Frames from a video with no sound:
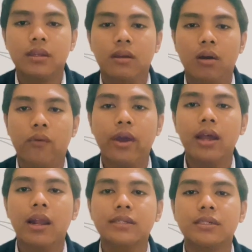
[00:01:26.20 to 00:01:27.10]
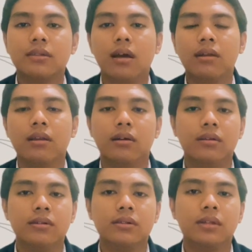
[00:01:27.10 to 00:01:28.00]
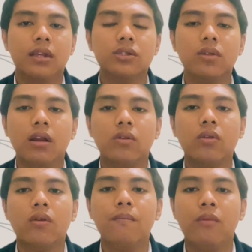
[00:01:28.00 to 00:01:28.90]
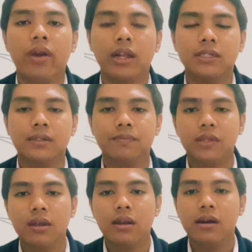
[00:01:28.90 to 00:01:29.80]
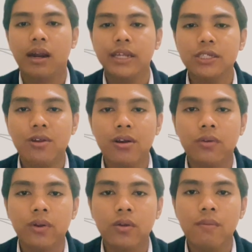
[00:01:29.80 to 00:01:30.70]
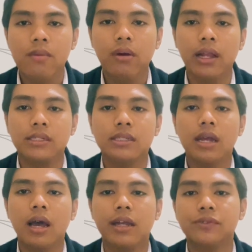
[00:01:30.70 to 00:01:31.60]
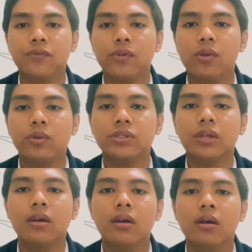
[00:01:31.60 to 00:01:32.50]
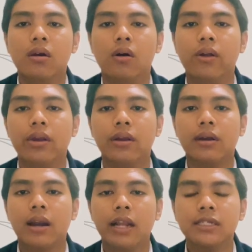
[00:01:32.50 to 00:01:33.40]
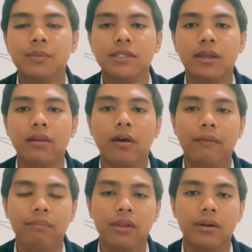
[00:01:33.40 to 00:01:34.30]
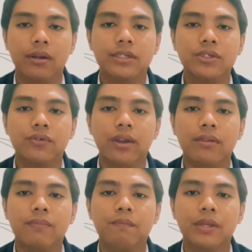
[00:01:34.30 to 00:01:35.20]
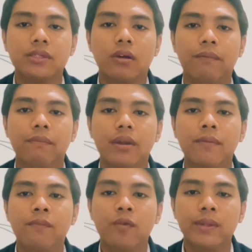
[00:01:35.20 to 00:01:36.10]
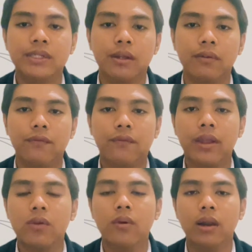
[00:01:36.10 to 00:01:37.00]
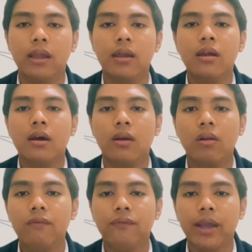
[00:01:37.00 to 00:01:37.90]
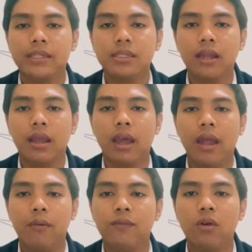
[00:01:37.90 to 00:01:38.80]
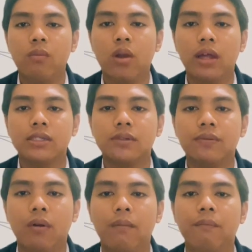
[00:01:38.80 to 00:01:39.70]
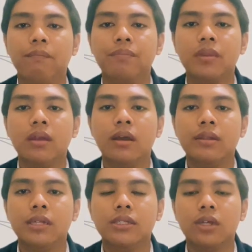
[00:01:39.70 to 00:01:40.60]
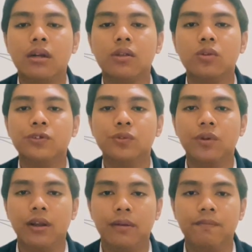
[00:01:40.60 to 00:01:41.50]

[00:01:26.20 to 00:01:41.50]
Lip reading: Okay, let's start the traditional curriculum models. Traditional curriculum models has focused on the transmission of the discrete piece of information, frequently rote facts and formulas from teacher to student.